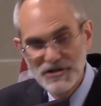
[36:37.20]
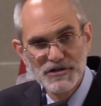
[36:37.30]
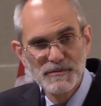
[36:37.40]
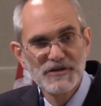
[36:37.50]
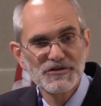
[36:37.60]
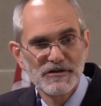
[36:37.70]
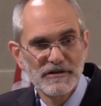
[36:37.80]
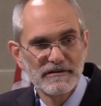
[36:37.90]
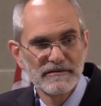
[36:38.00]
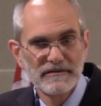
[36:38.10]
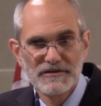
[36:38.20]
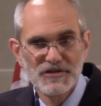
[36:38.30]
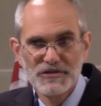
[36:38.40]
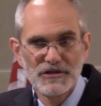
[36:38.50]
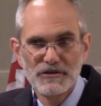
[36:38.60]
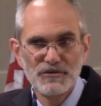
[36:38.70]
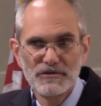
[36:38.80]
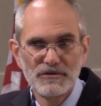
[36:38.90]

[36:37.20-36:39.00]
And she dismissed her, said, you know, you,